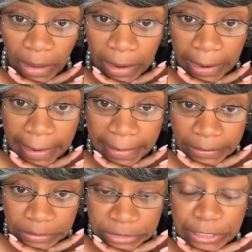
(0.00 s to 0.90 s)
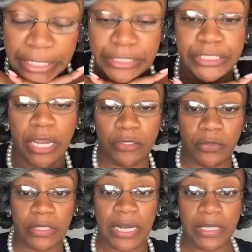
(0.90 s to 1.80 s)
And to let y'all
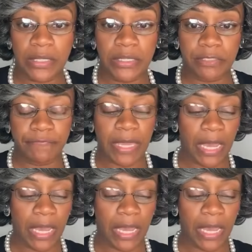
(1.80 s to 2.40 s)
know that I love